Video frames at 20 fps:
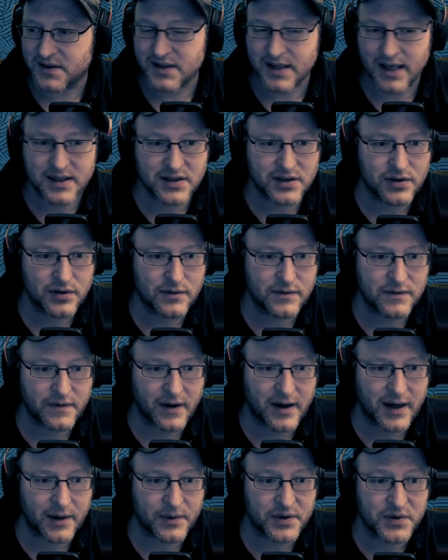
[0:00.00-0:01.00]
and two
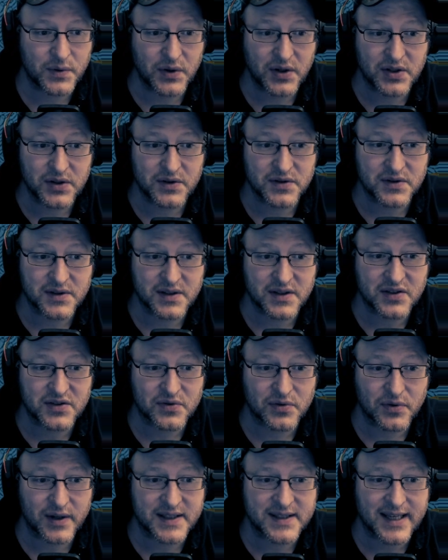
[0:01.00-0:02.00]
fire, which we can use to
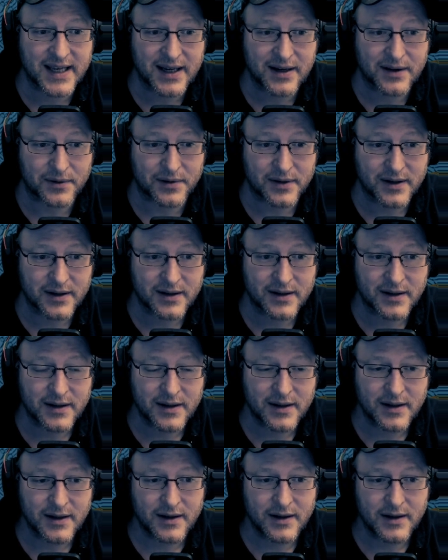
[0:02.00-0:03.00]
destroy a town
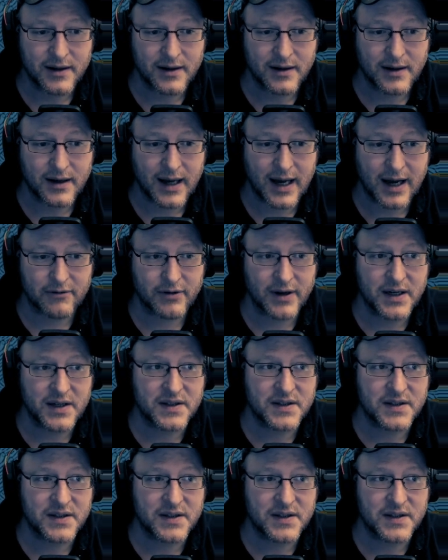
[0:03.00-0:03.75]
at range